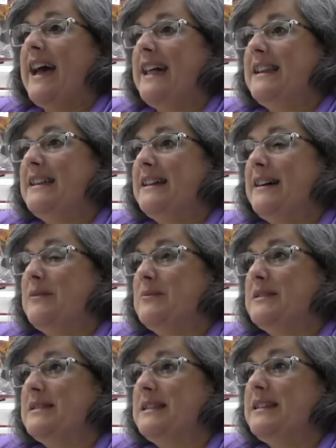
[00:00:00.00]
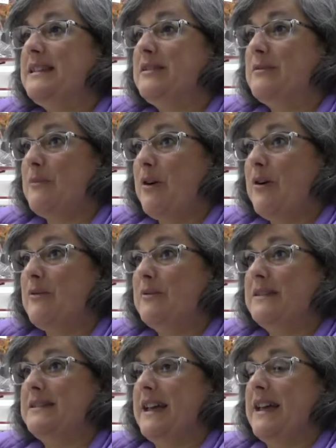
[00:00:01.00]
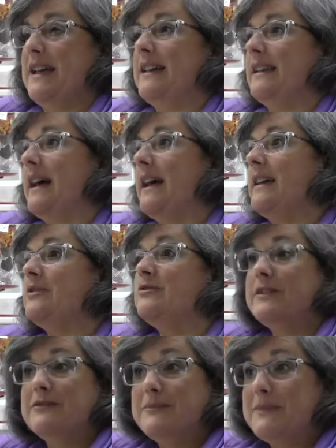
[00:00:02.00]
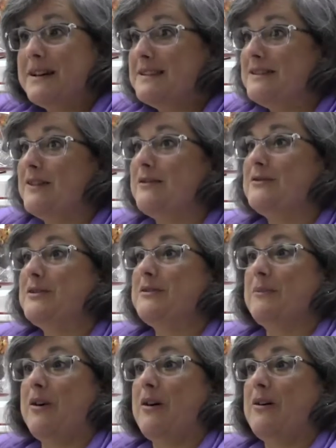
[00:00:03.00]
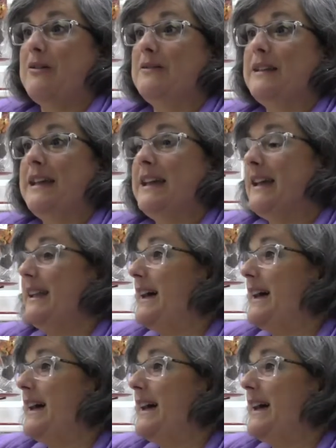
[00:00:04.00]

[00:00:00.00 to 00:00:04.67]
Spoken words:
I was sitting in the mall one day, and I had driven myself to the mall,